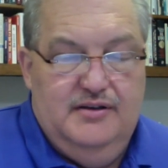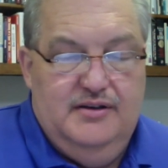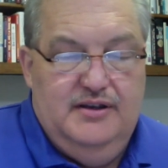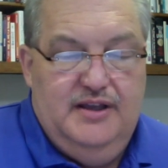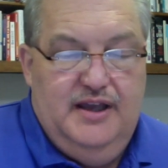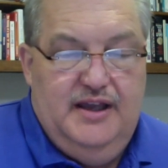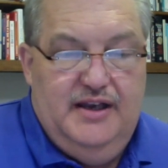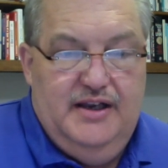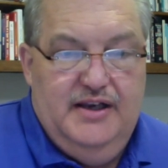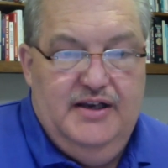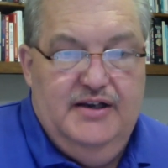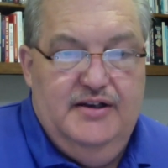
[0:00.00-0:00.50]

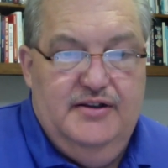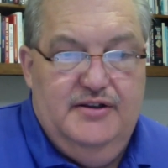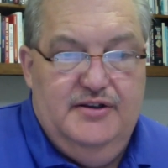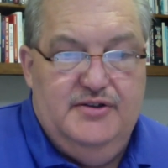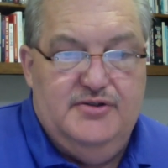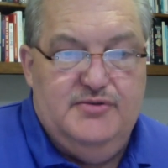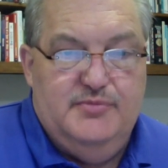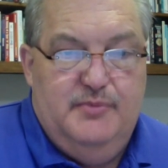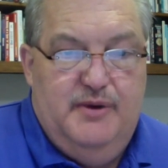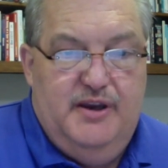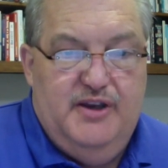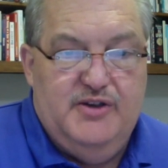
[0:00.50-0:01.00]
got into
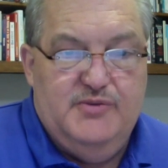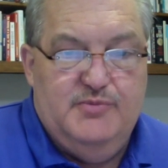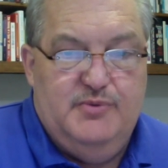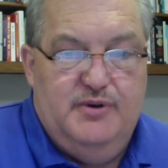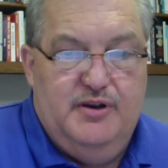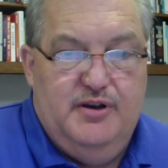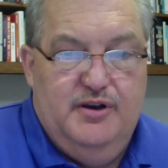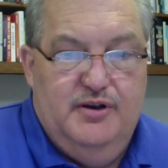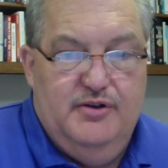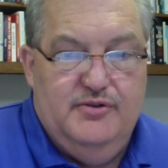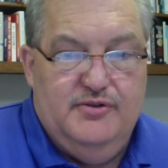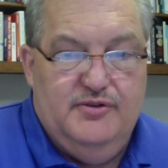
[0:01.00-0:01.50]
this mess
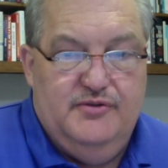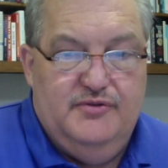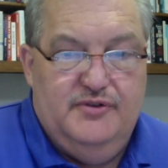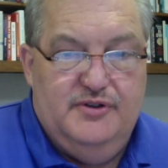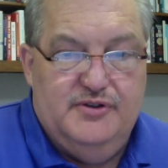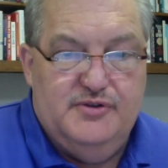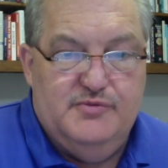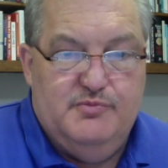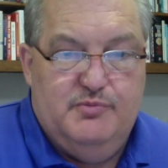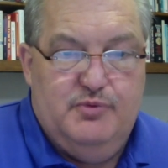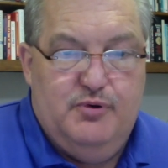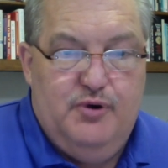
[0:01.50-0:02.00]
because of
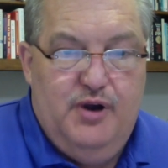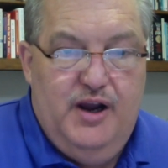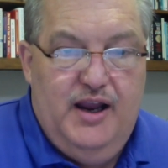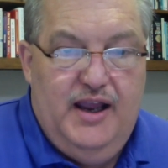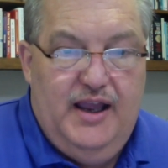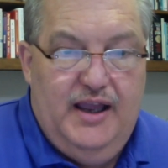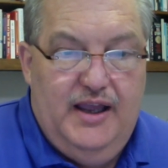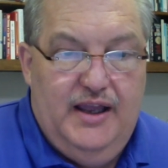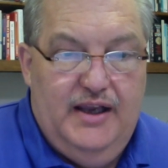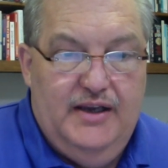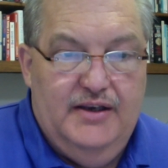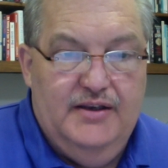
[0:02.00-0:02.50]
his
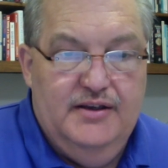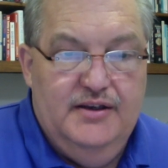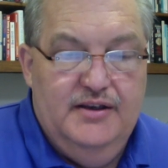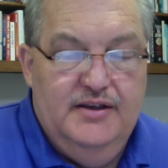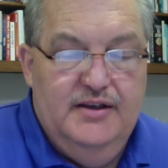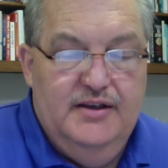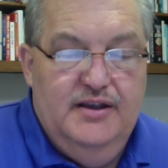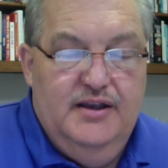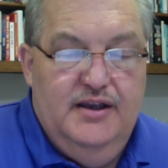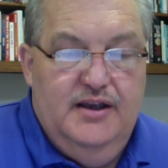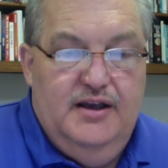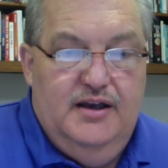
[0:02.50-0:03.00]
pride
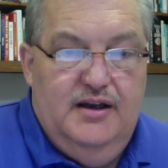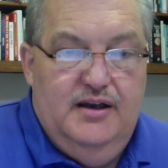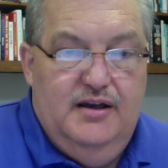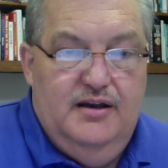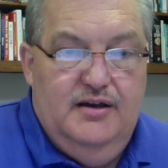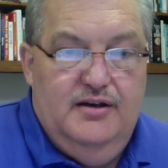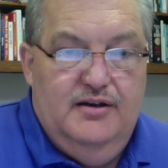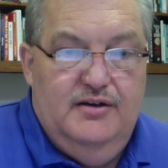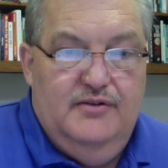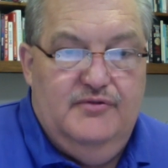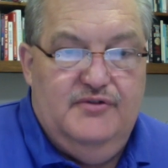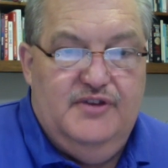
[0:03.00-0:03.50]

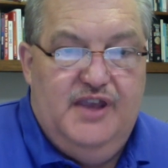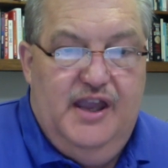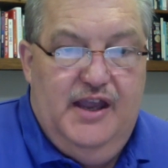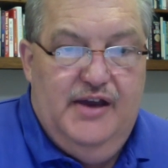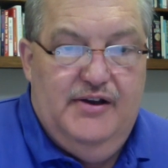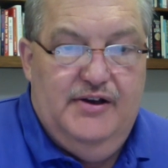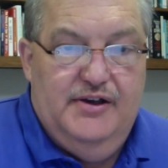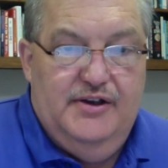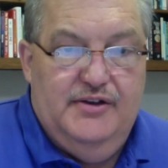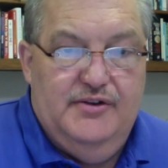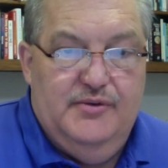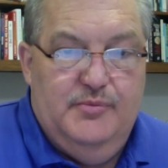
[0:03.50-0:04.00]
of
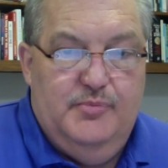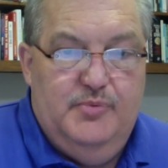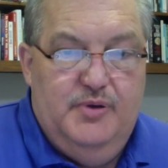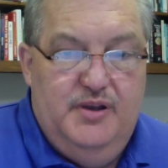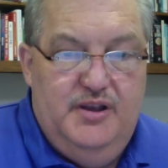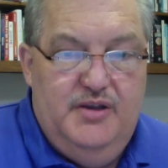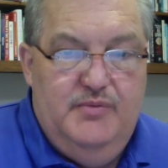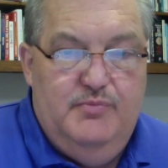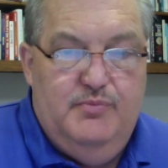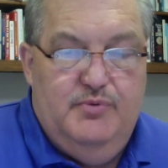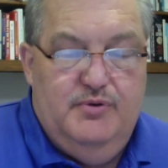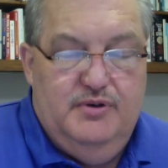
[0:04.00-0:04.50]
counting the
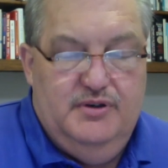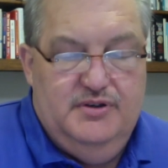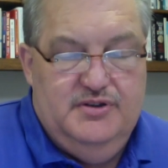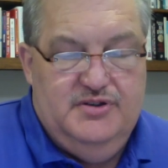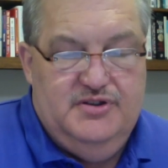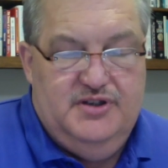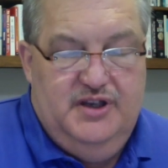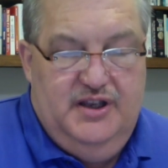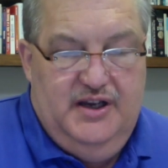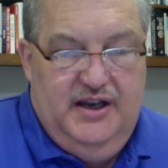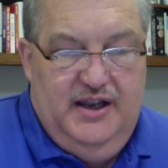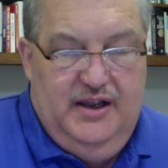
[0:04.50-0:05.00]
people and
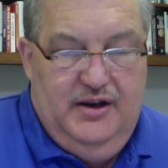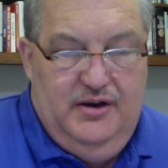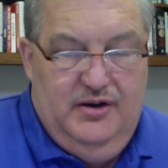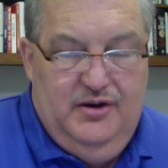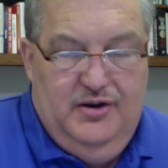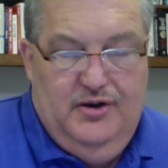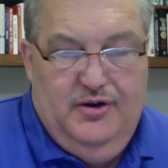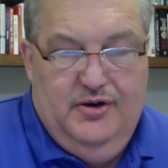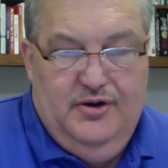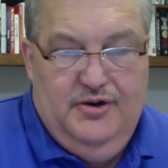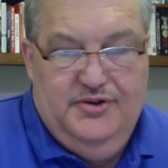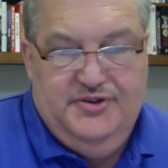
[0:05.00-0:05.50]
seeing how
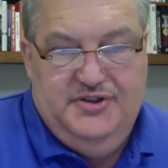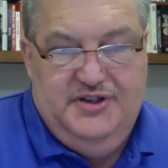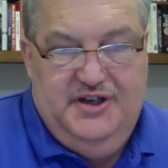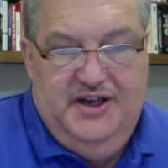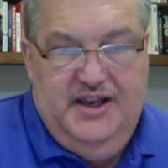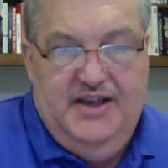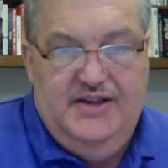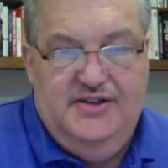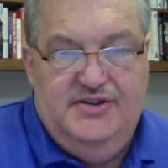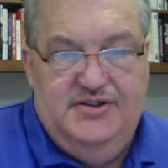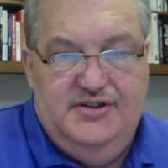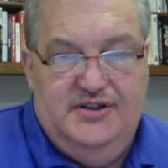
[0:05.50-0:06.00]
large a
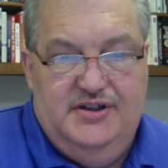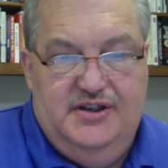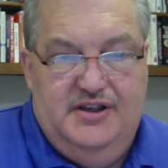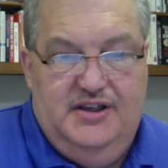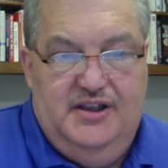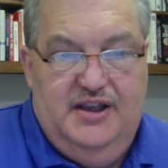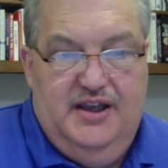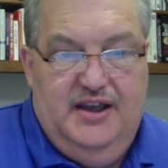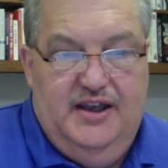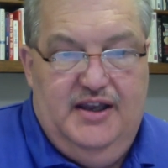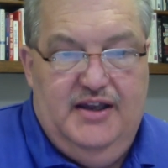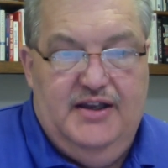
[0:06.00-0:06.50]
nation
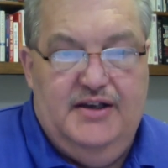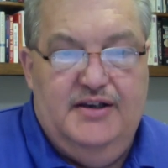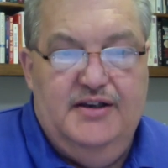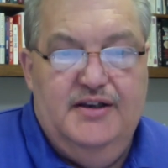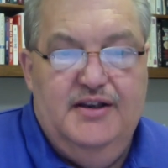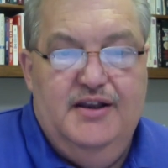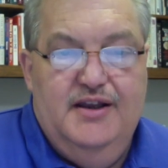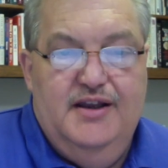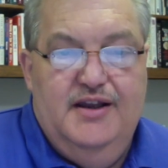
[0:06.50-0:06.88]
he had.